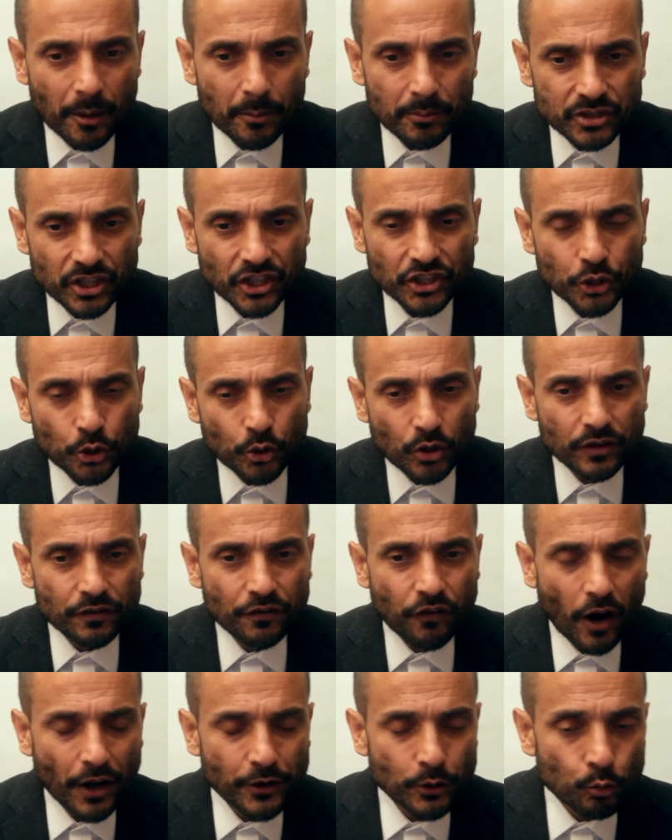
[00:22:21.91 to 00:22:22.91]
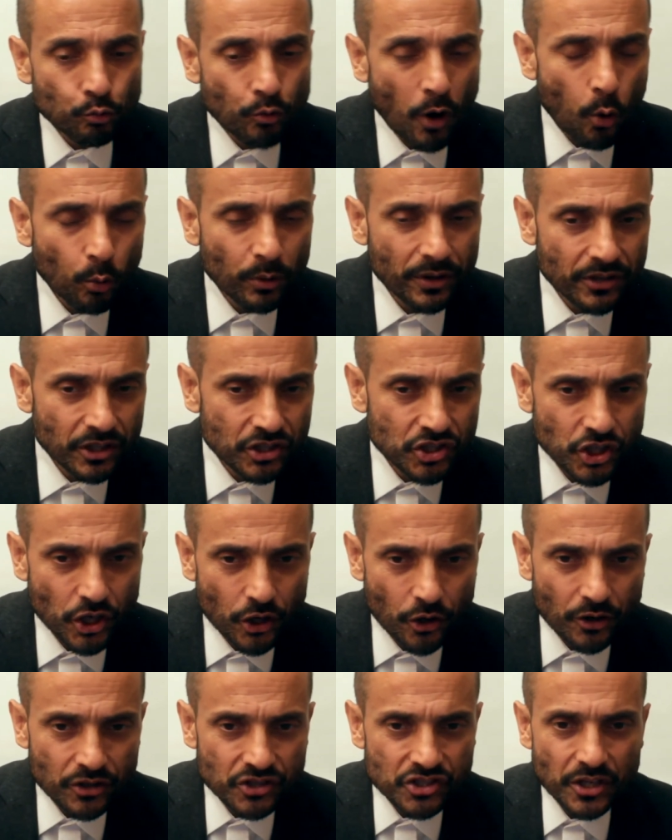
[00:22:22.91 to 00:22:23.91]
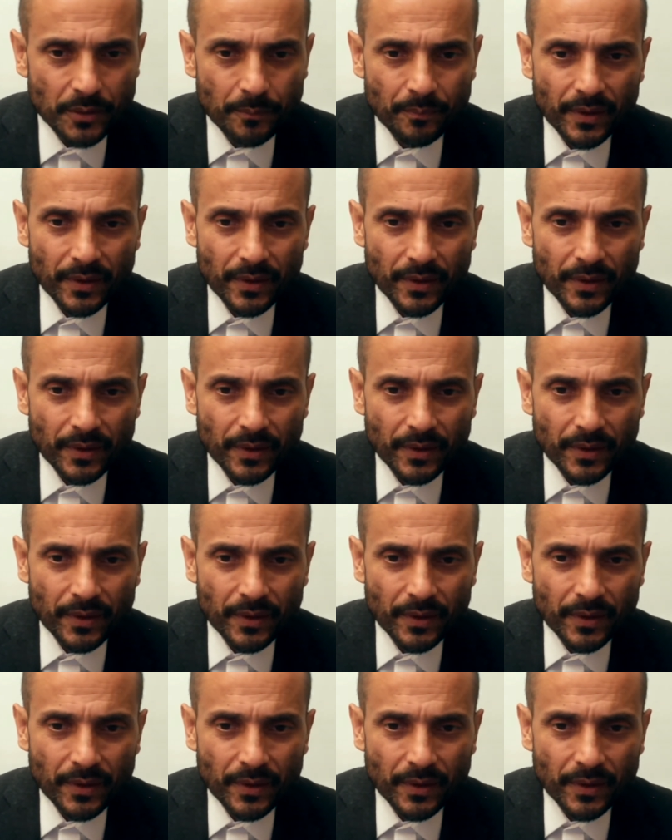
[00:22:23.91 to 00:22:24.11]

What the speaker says: so you could find a role in the church.